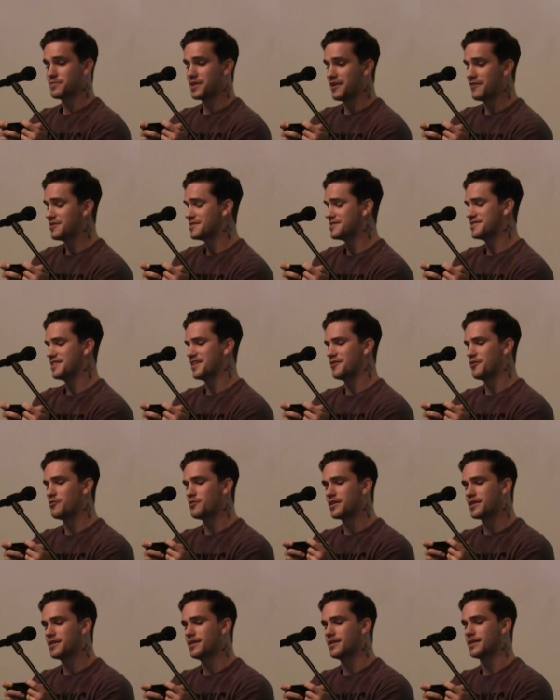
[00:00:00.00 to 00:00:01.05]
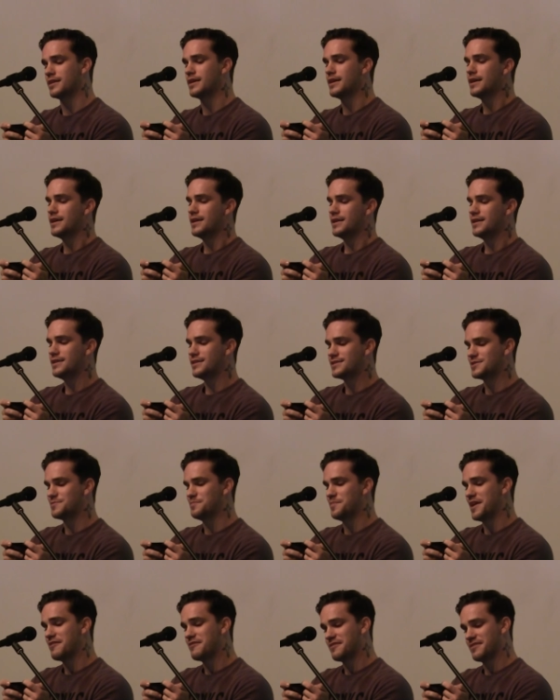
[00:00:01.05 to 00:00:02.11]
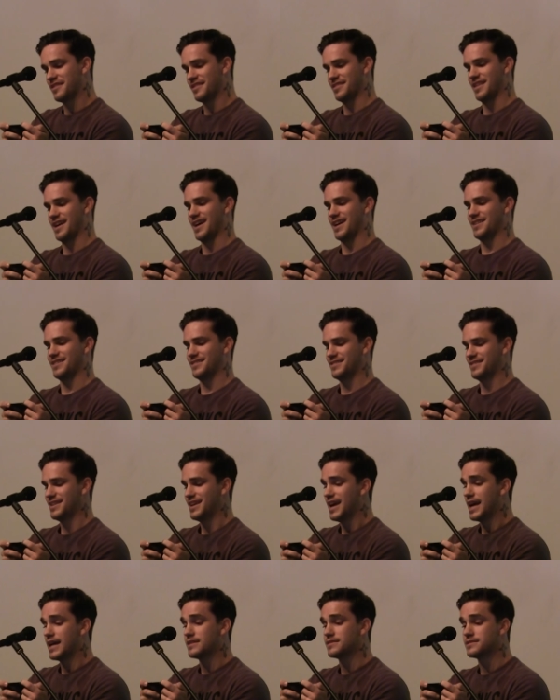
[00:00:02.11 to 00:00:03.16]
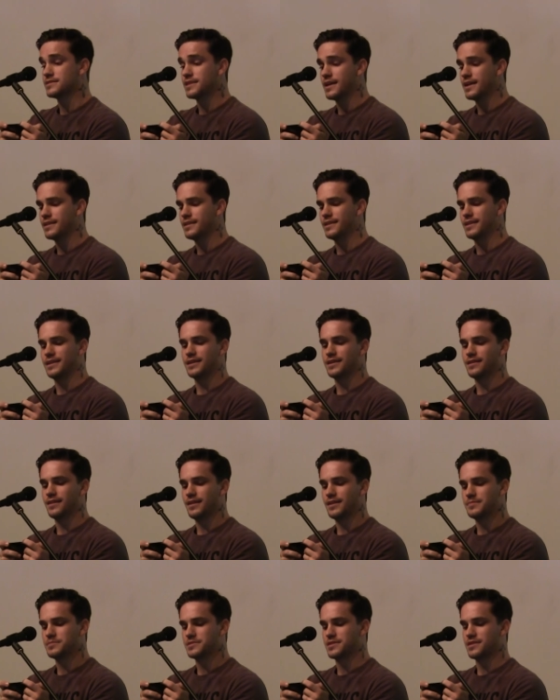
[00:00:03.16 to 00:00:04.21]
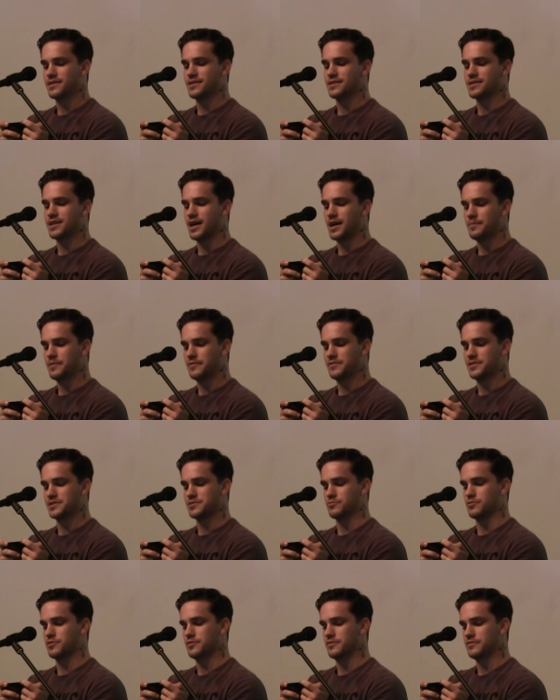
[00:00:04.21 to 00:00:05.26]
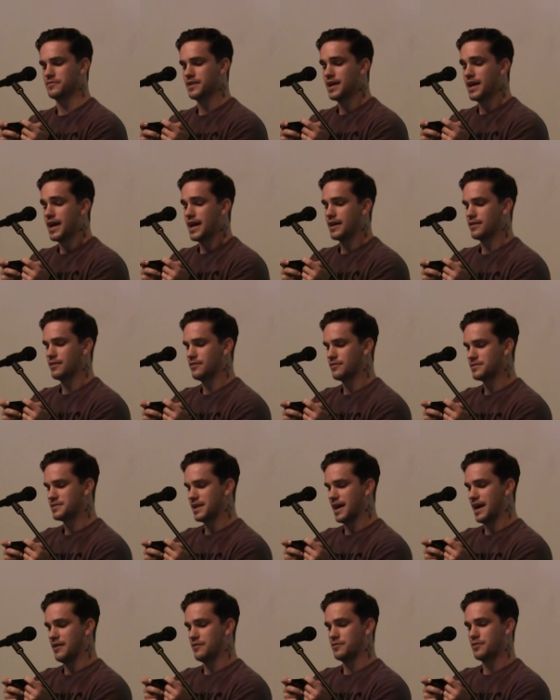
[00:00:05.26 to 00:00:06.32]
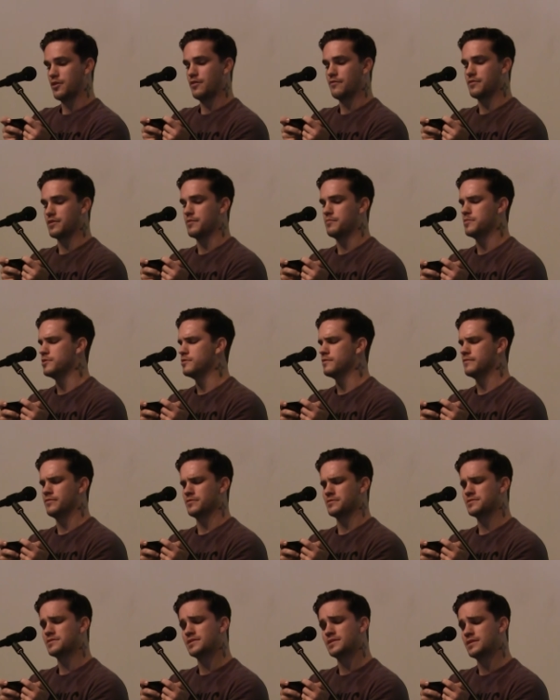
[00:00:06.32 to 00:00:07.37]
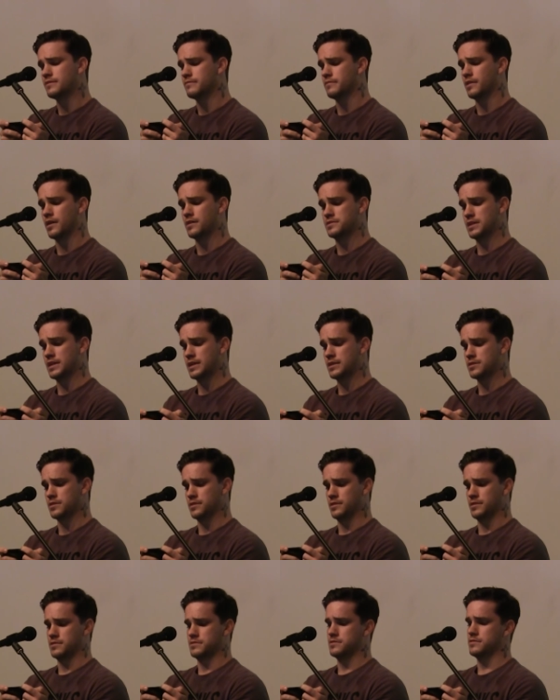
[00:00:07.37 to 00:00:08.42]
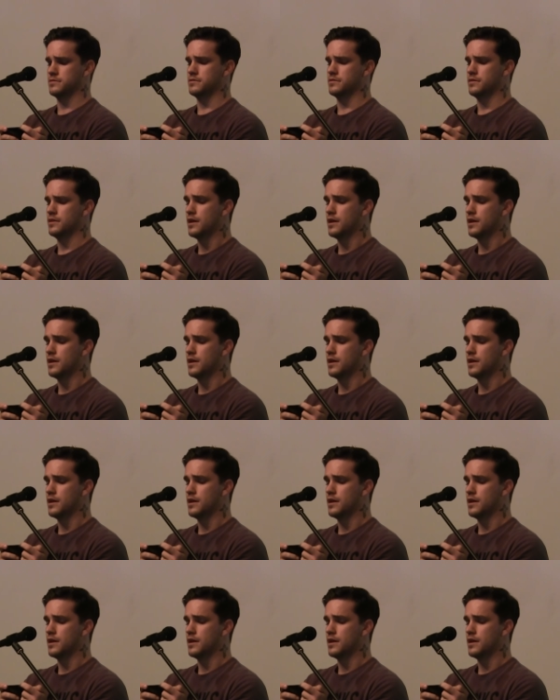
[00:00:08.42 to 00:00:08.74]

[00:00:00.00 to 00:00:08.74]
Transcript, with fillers: Jim Carrey does not own a gun. He is better than that. Instead, he climbs to the top of his roof and looks out over the beautiful city of Los Angeles.